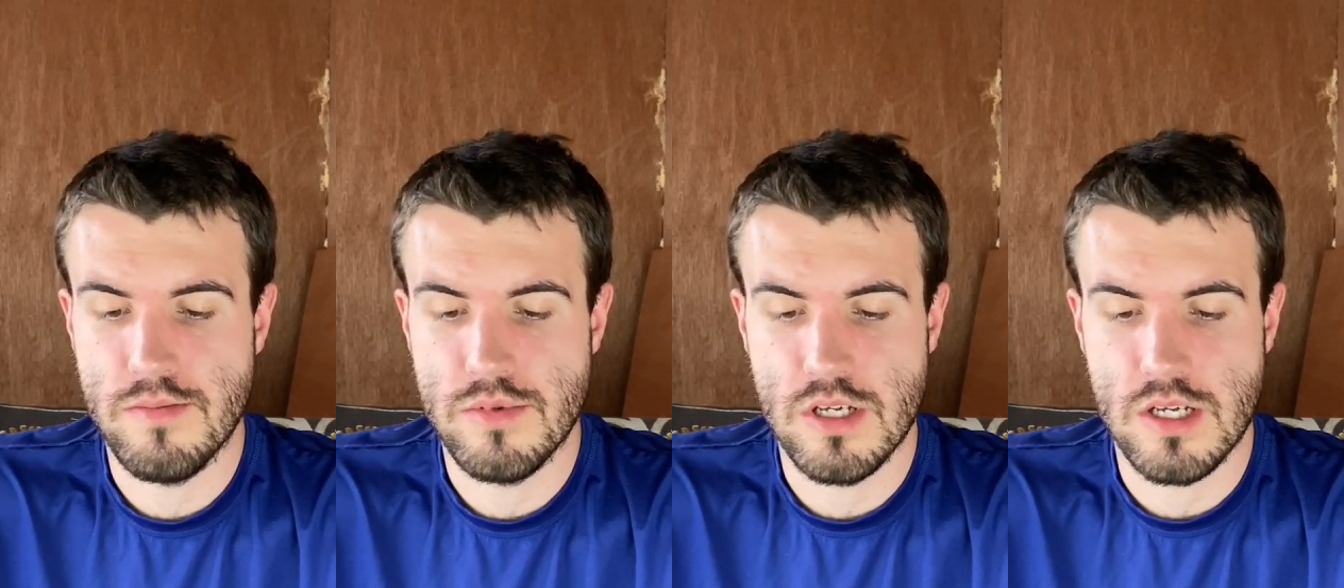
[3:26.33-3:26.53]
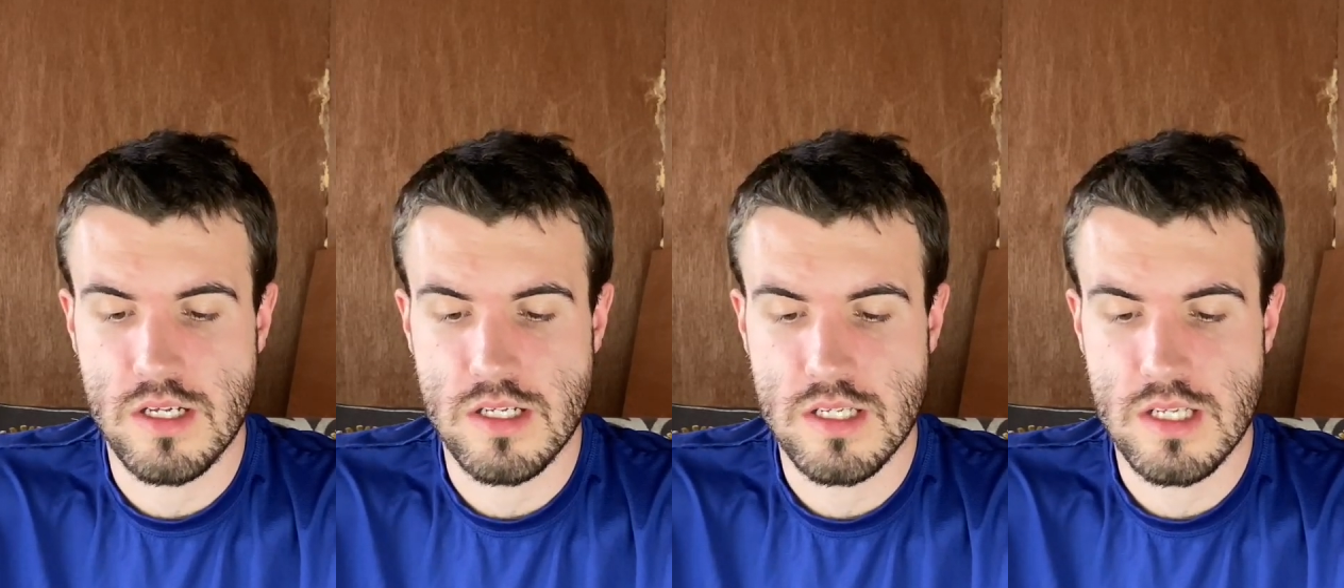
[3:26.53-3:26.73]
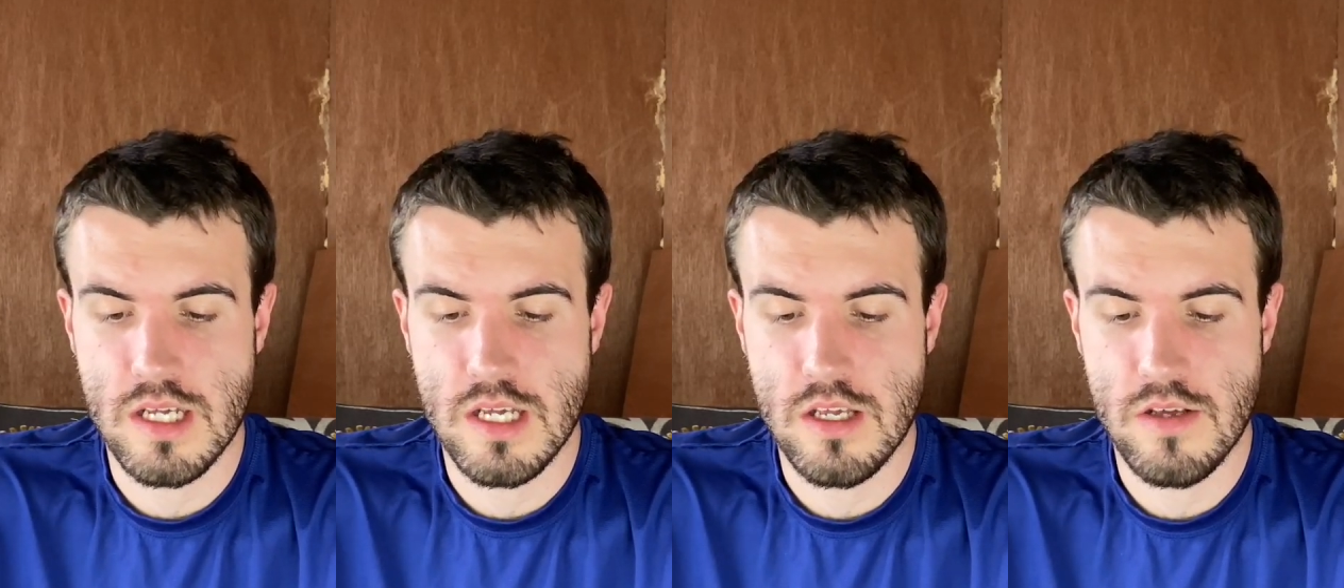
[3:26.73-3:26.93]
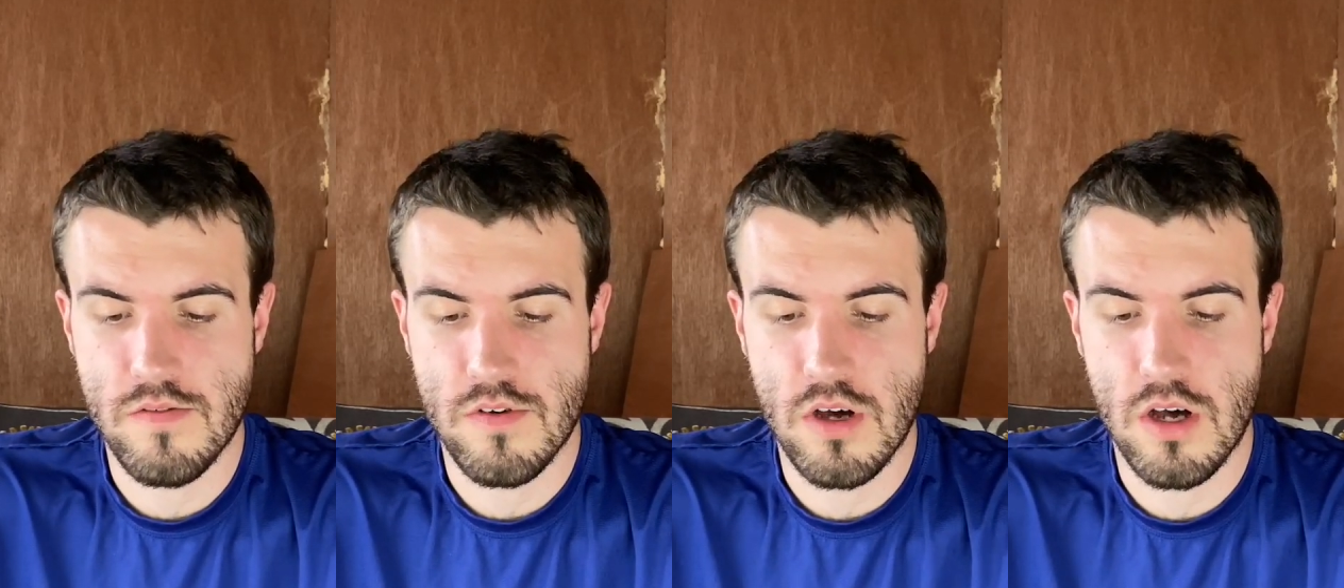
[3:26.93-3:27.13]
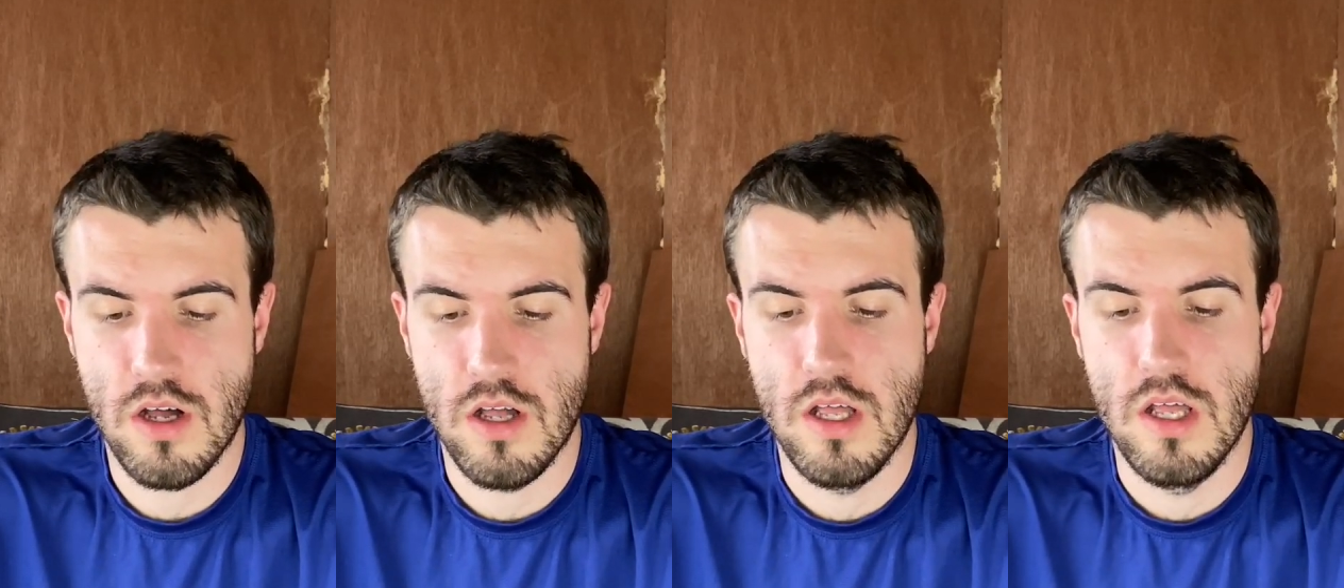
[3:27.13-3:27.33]
So you can see you've
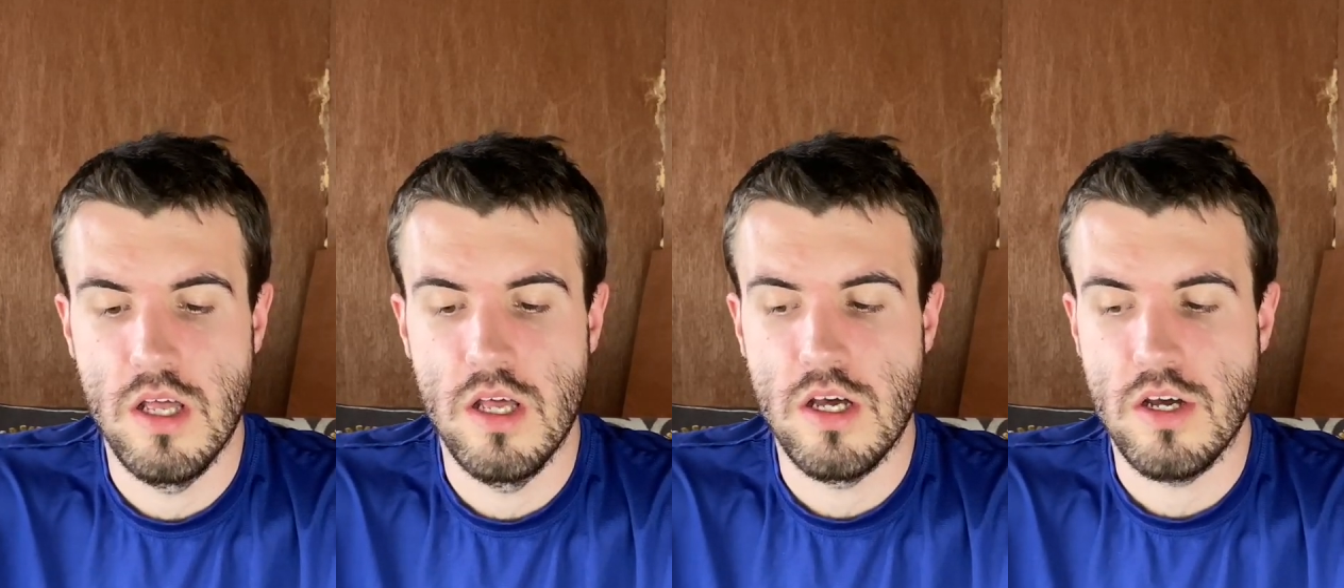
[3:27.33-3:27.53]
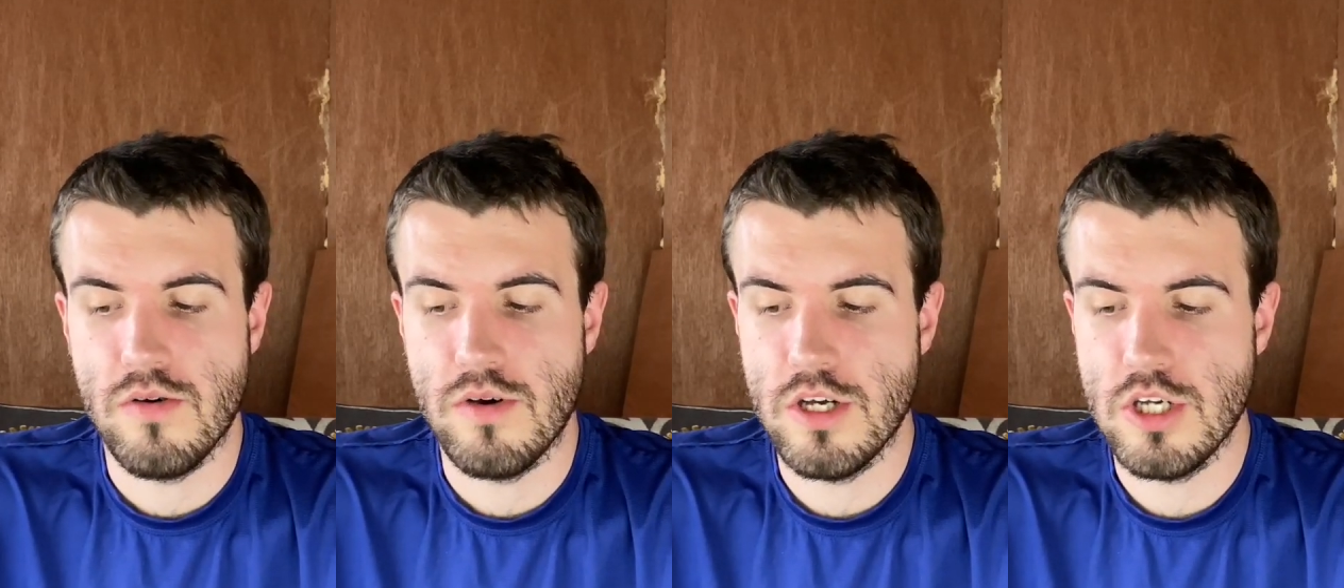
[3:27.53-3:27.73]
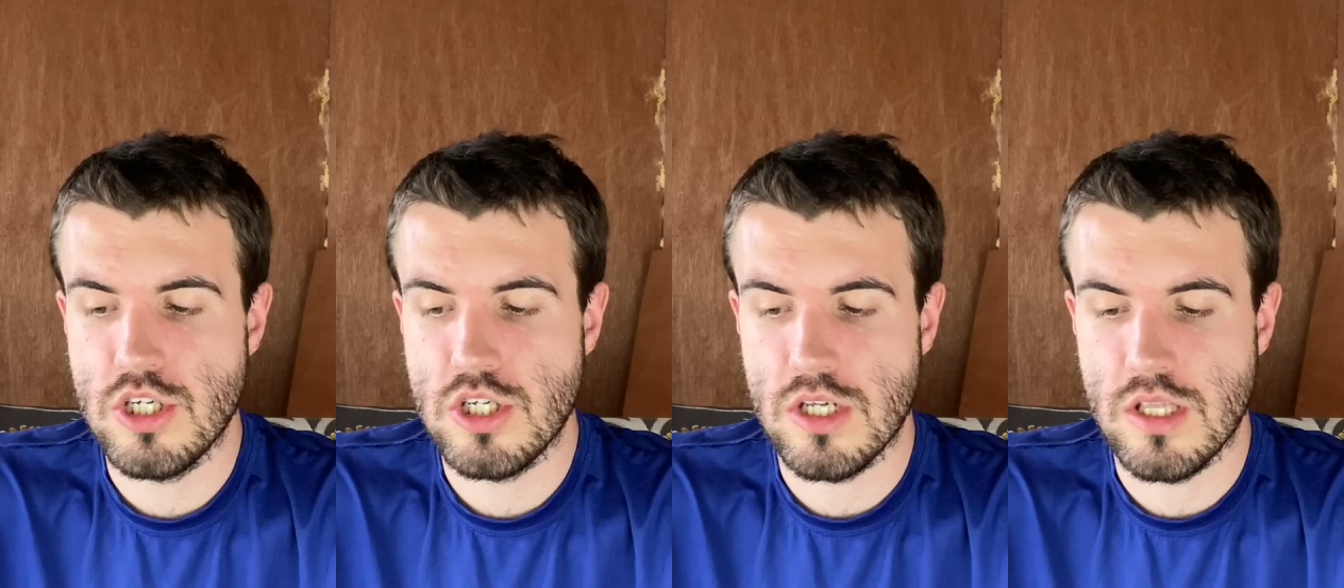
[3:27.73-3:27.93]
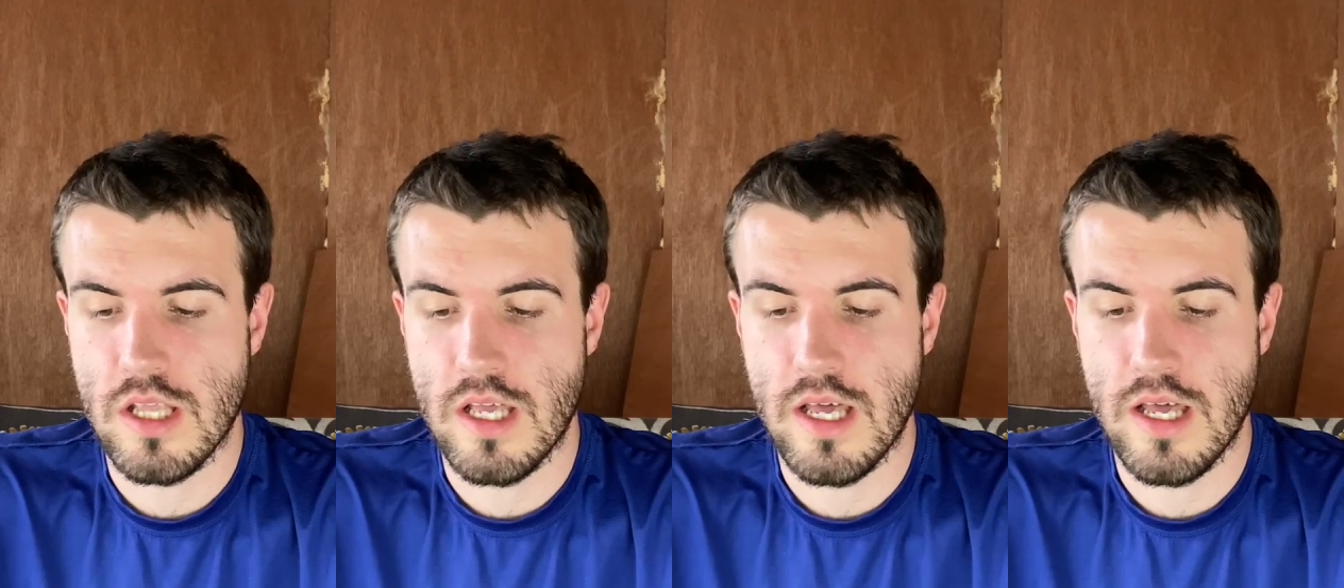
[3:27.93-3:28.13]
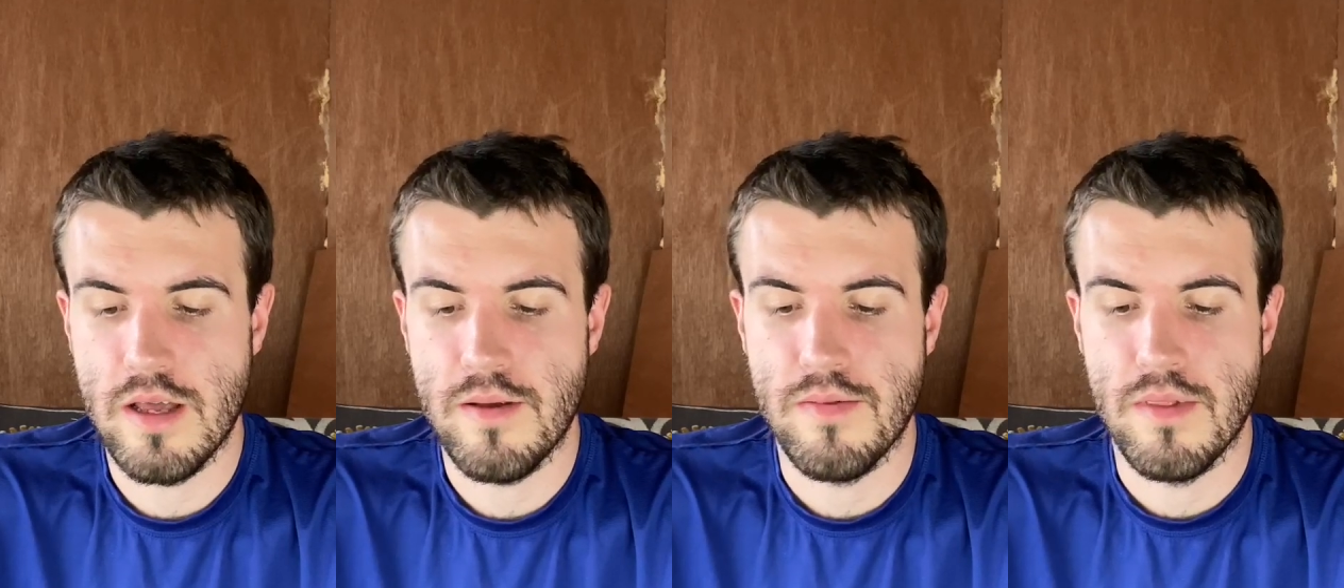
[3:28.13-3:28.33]
got question
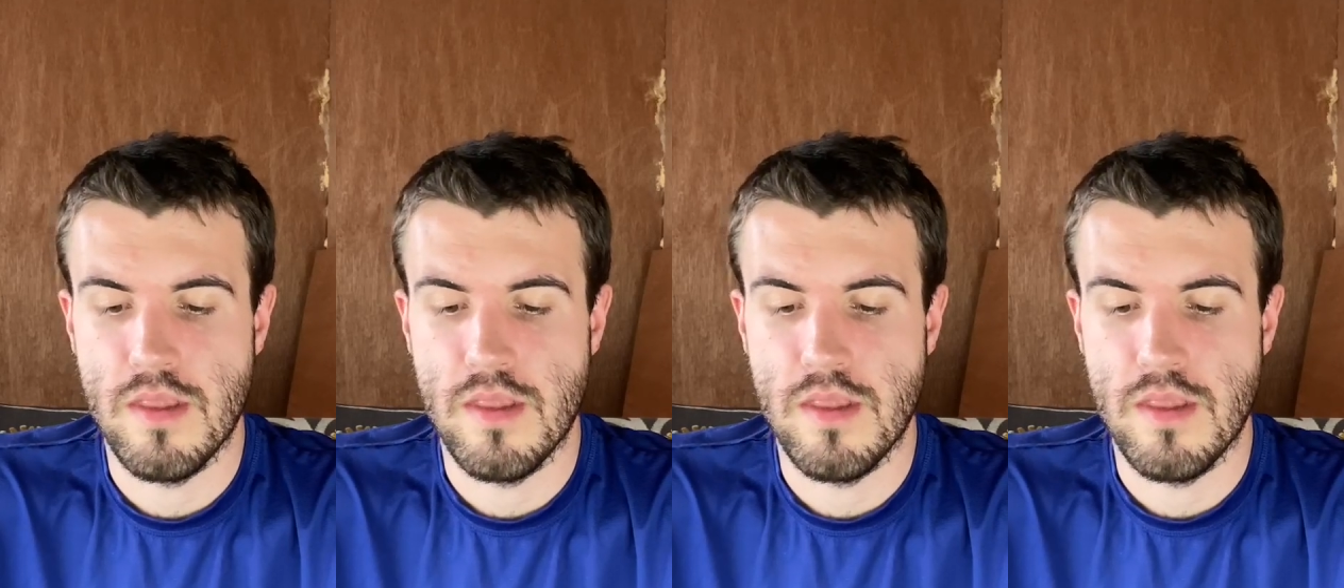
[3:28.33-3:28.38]
there